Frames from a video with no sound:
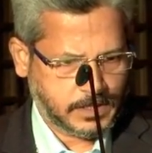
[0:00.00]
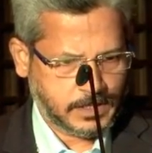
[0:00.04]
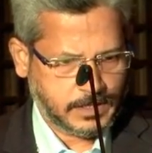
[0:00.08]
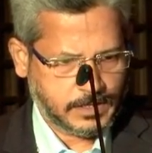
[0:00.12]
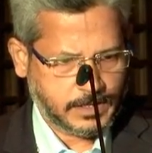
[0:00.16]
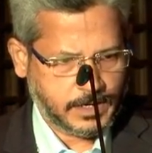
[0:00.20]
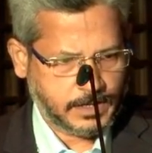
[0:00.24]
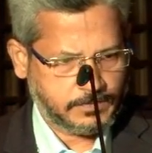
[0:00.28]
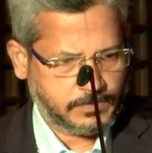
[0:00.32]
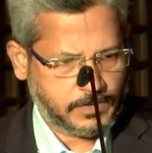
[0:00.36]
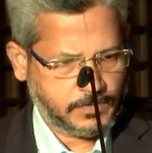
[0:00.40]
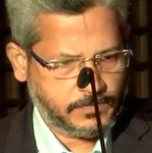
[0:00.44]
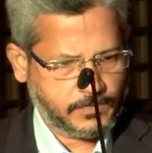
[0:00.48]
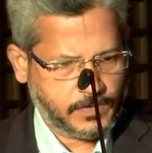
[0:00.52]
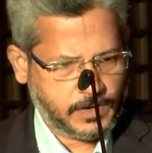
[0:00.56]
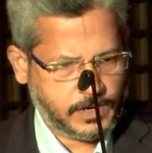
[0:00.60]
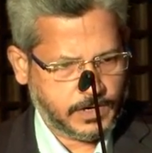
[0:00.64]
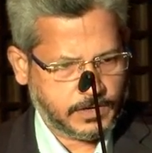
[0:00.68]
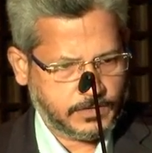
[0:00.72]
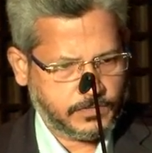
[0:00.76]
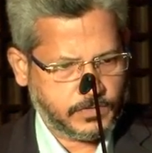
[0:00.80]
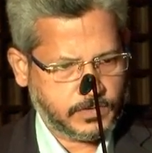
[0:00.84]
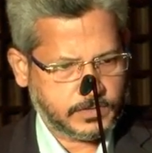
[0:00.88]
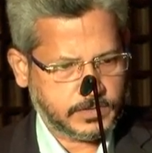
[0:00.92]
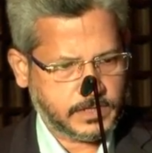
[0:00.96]
an
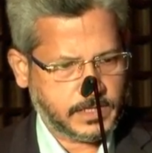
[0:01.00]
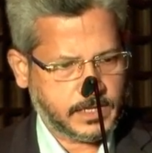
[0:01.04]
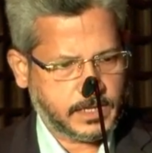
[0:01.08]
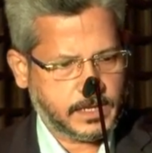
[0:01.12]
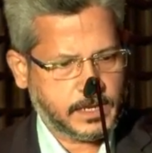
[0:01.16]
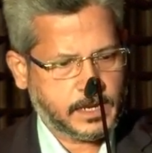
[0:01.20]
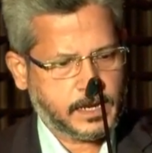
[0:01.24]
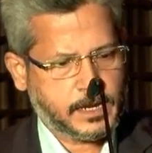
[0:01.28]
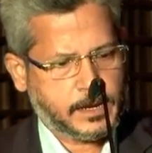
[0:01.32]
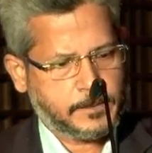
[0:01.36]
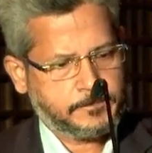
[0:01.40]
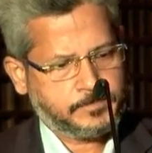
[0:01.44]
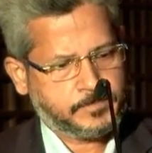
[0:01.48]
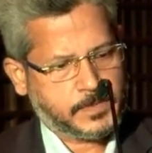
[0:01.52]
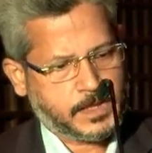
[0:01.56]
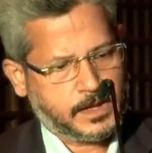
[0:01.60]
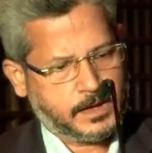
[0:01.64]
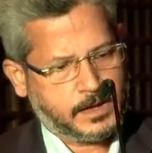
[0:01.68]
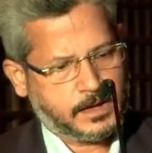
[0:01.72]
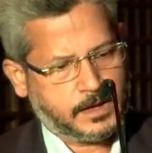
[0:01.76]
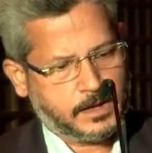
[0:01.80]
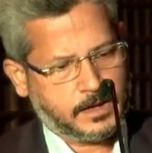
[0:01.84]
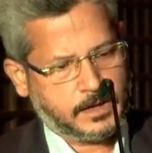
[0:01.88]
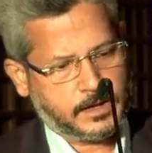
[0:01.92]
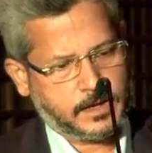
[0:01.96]
FFR for the
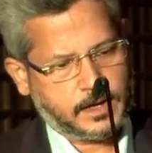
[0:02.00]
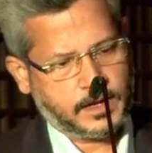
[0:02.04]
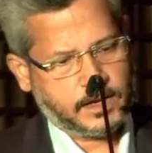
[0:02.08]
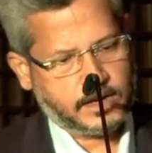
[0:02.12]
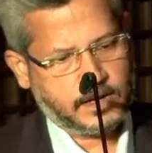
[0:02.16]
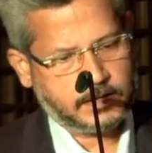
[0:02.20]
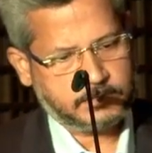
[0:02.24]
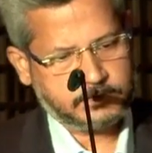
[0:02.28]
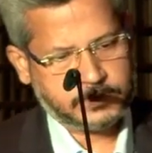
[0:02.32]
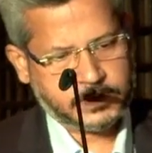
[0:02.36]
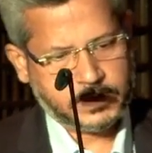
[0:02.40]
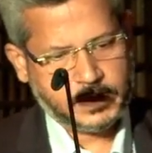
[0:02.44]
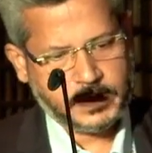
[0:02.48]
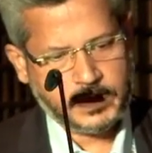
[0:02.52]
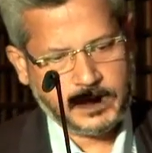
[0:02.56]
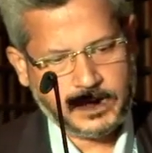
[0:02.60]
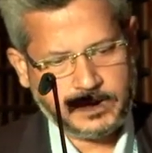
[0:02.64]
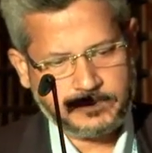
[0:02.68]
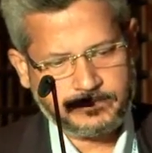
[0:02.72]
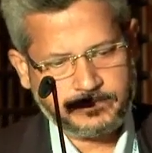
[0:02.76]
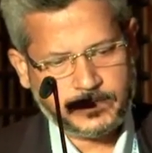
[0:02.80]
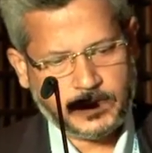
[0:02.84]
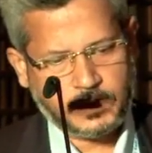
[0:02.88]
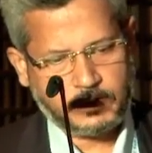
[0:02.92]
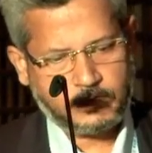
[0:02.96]

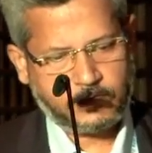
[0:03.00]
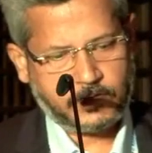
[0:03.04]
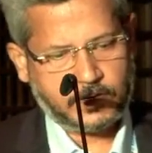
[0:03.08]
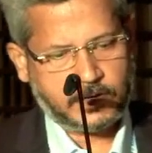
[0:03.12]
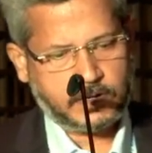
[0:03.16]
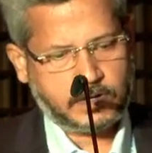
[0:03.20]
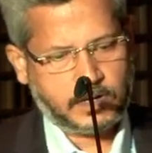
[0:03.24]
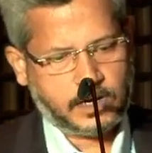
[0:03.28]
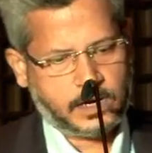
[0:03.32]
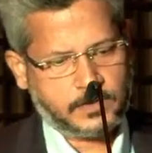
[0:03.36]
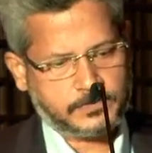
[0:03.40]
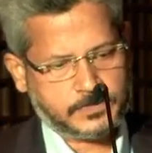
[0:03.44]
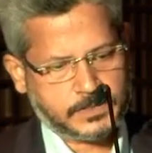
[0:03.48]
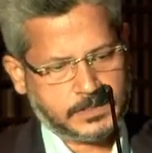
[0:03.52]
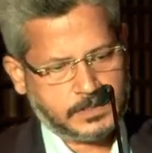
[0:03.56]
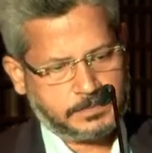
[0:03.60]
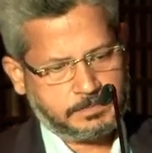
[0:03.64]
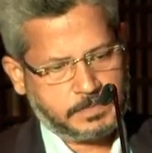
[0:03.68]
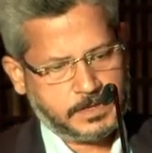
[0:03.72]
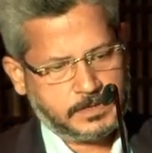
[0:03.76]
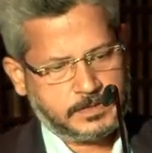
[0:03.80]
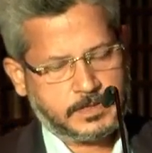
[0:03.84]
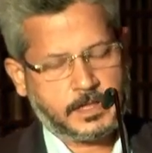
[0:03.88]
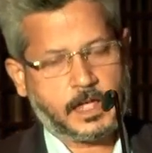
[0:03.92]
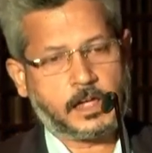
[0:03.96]
LMCA after the
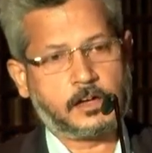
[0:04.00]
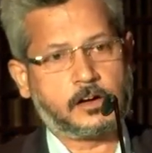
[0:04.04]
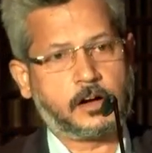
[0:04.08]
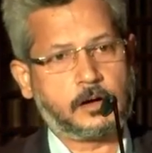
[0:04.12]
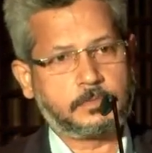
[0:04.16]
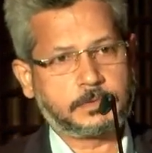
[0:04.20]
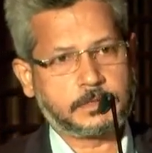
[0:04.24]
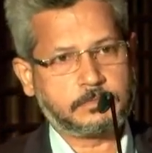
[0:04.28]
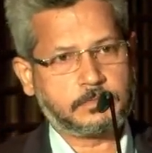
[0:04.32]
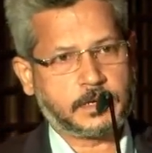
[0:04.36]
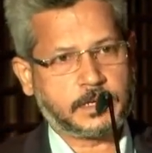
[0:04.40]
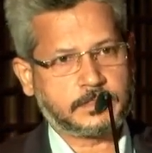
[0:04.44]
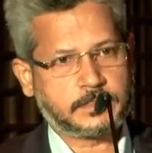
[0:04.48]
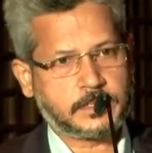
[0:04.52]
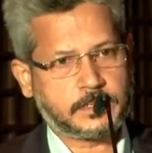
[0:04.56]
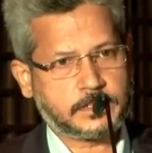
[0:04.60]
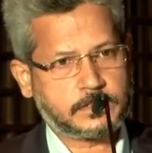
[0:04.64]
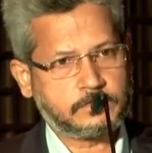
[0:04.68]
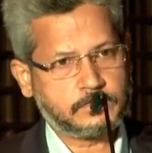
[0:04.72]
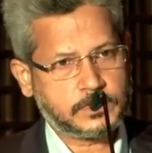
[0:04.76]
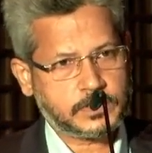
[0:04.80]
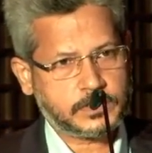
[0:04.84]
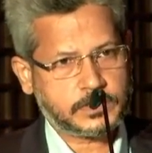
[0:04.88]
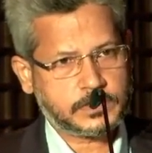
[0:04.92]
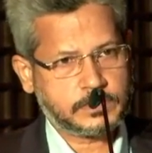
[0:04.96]
PCI
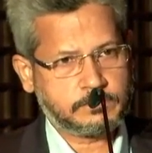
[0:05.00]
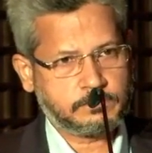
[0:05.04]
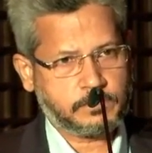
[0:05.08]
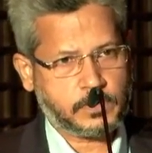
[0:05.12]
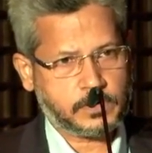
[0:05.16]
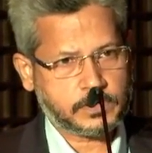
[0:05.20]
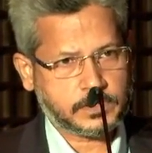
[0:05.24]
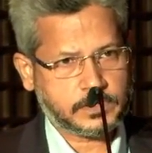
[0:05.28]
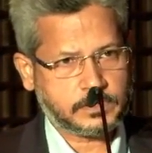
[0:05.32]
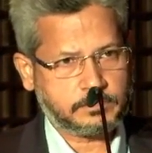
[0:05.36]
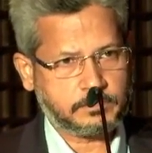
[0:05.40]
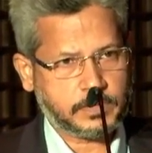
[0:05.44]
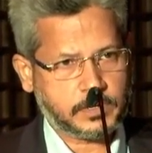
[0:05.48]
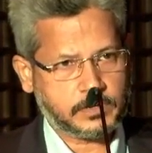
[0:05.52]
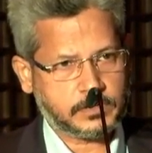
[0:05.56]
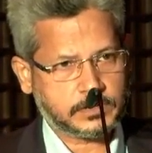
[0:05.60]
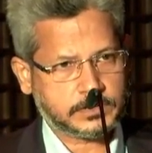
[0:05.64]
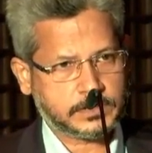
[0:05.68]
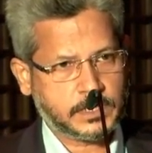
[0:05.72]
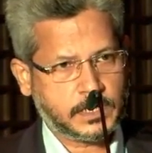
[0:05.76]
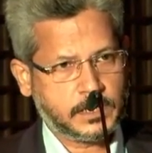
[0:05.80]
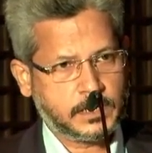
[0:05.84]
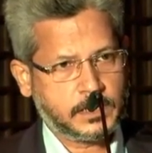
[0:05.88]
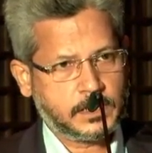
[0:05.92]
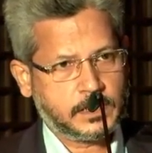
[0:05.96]
optimization, which is important
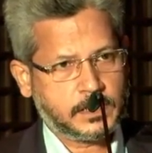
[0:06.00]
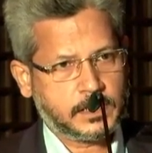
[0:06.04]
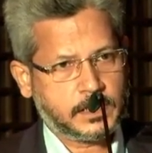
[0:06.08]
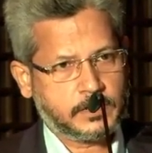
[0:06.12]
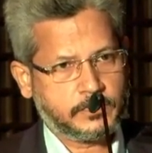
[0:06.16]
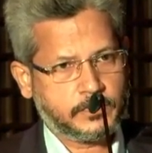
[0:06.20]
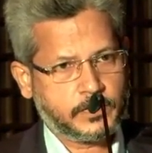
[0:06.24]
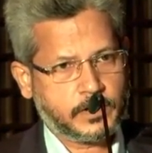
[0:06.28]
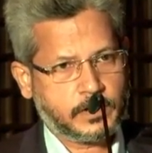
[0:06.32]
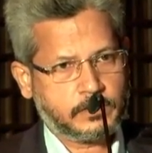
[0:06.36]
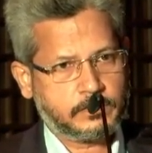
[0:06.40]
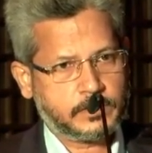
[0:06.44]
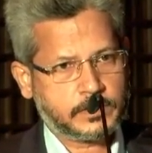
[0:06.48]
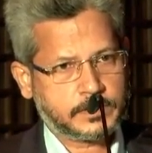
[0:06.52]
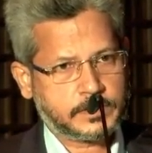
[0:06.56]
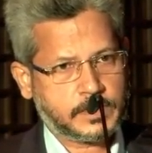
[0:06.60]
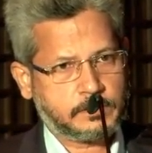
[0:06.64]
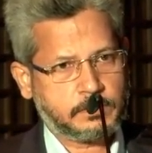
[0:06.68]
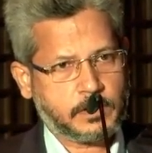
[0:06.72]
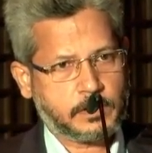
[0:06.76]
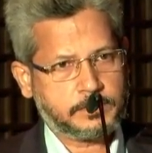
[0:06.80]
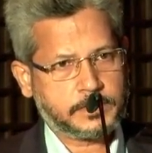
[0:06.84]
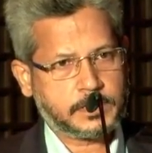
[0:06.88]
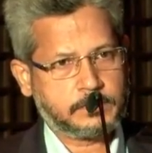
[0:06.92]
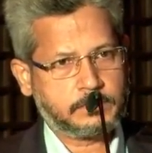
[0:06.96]
because if you have a
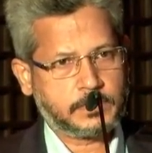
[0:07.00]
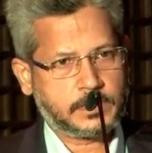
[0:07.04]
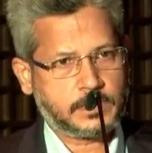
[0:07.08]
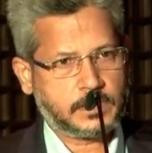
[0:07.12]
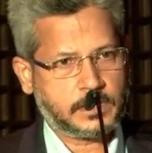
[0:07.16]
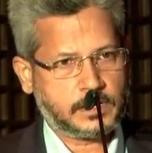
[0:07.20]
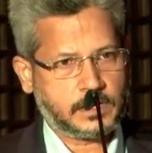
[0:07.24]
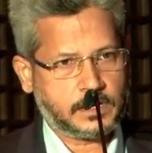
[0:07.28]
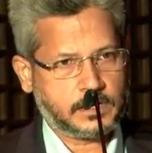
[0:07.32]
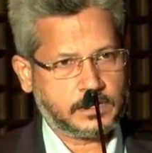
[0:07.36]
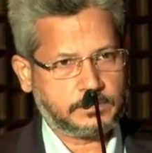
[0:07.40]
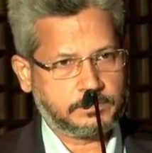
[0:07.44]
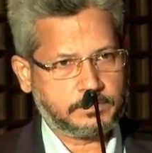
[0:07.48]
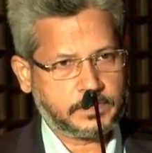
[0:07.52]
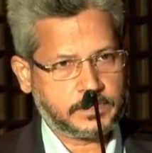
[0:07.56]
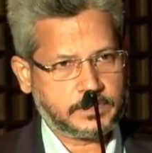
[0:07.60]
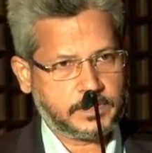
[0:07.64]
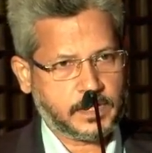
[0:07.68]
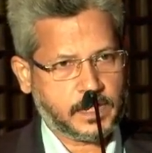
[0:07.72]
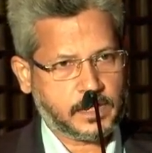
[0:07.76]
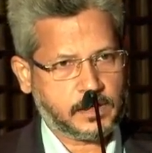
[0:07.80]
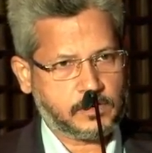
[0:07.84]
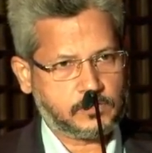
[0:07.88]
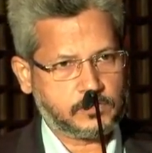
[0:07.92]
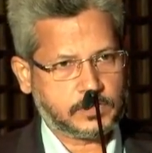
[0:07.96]
suboptimal
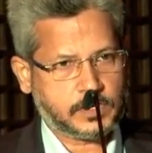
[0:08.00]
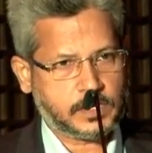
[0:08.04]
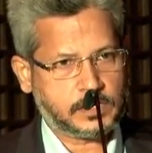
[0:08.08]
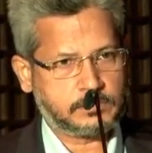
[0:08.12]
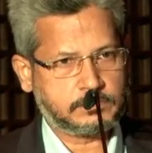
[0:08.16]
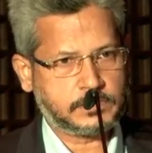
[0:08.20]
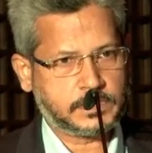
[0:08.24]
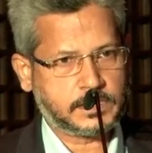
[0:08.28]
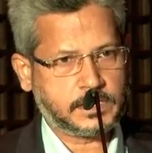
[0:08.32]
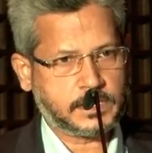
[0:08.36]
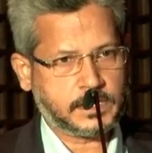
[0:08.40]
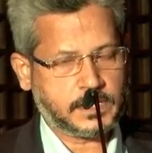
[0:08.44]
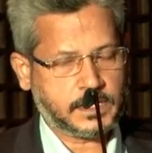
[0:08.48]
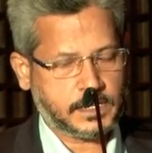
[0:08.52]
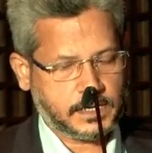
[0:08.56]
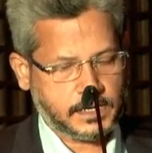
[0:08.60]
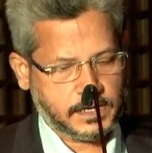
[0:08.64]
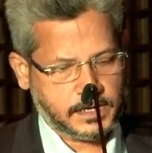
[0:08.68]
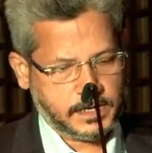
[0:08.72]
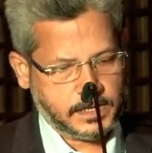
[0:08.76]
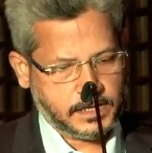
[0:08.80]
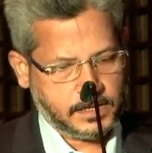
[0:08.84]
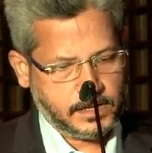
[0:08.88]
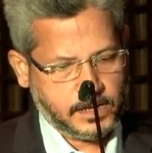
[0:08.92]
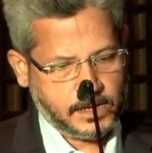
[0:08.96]
PCI outcome in the
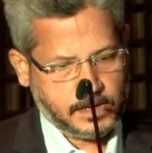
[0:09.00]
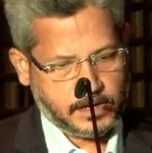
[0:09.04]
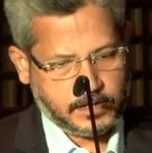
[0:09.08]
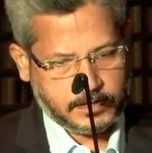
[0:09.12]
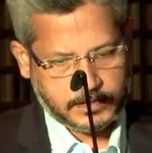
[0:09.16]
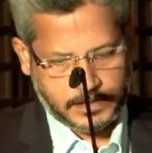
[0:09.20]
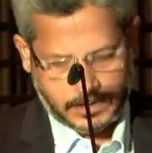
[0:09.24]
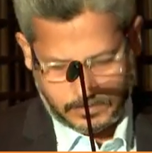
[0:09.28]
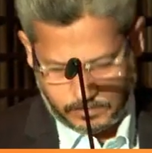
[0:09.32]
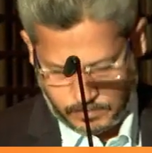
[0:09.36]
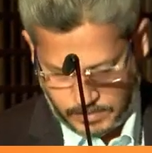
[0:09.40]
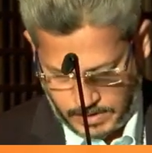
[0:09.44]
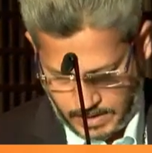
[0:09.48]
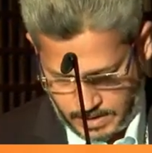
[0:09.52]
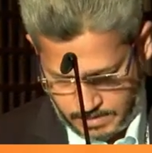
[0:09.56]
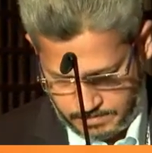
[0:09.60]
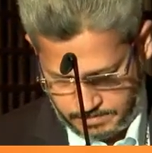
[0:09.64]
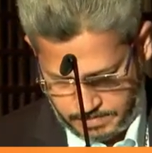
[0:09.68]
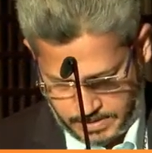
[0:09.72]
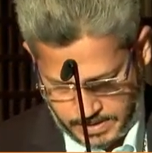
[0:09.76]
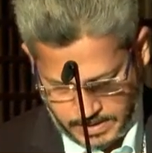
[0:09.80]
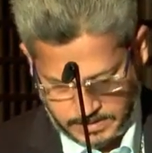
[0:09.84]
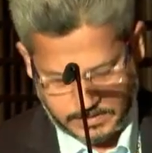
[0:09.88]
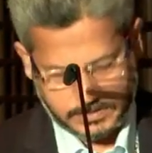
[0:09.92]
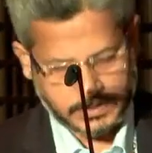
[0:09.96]
LAD, that would
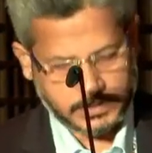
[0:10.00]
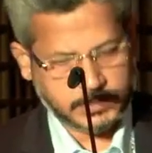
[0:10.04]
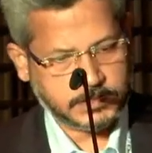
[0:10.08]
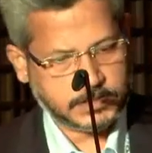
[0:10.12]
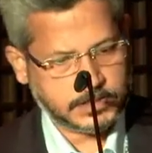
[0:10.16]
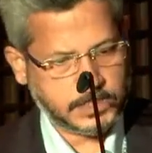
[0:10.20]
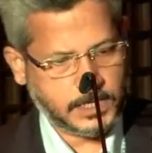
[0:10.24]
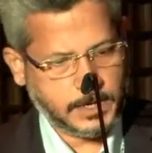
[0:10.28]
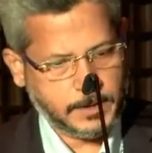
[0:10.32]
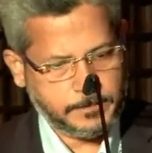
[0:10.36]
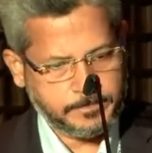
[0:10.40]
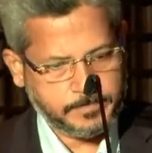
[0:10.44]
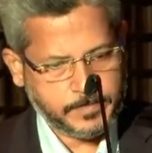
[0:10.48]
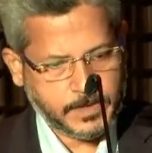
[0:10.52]
impact this.